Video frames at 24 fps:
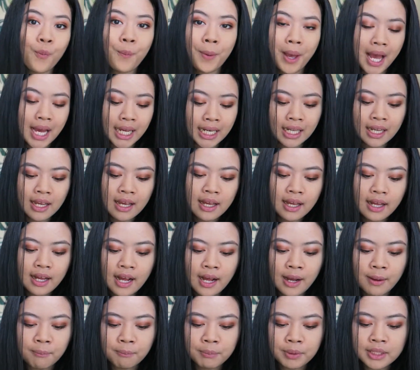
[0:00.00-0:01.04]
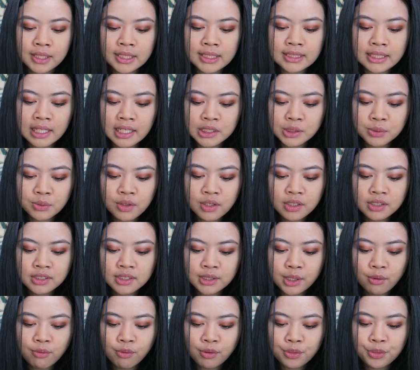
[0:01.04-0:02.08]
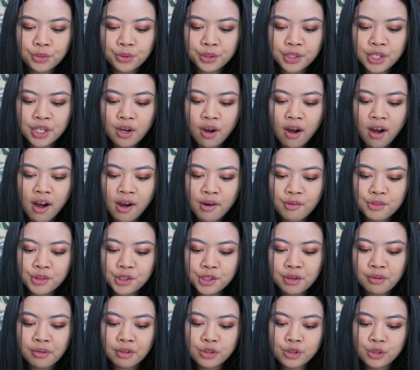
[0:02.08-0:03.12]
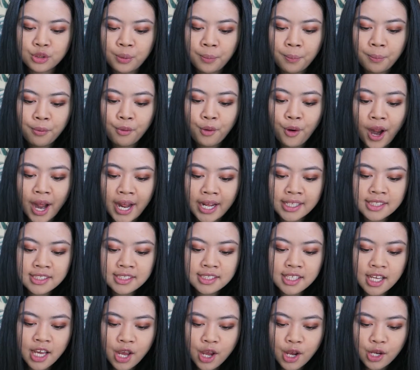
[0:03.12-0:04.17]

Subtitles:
bad. But these guys were on sale for $30 off their original price,